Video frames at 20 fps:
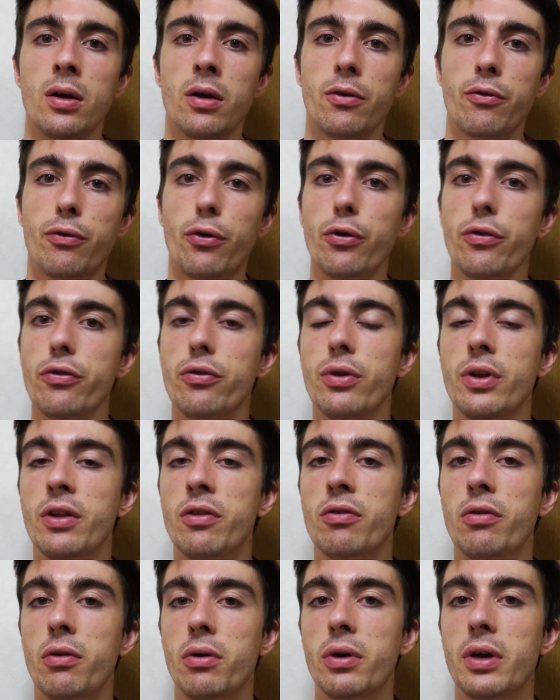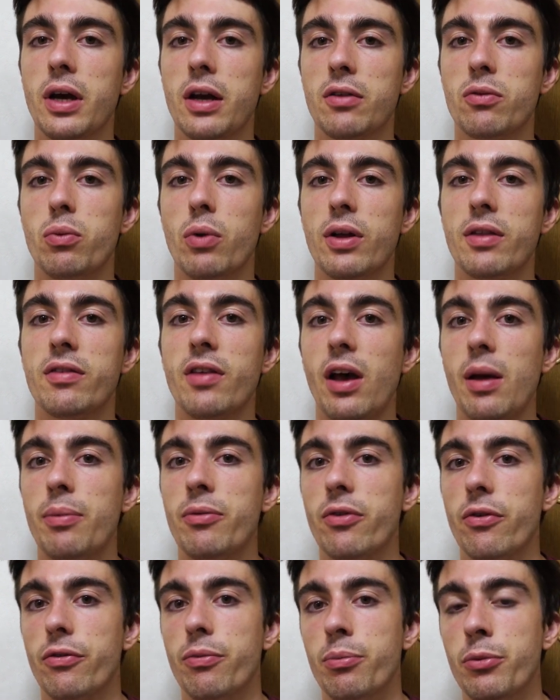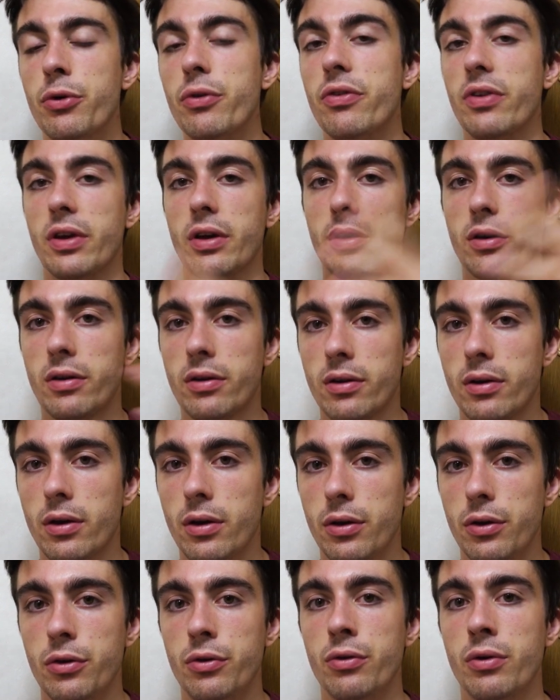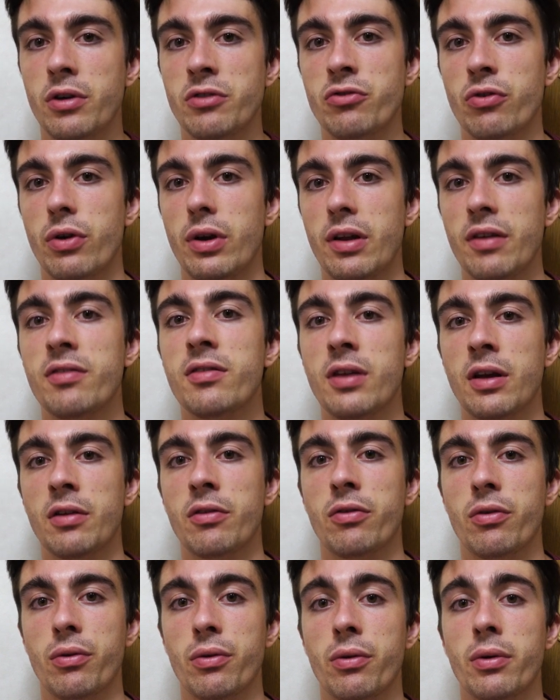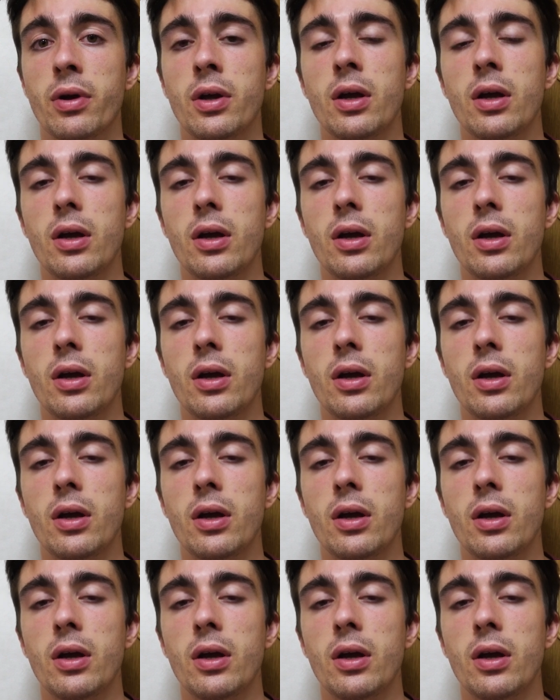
First, you need to look at what types of music you enjoy listening to.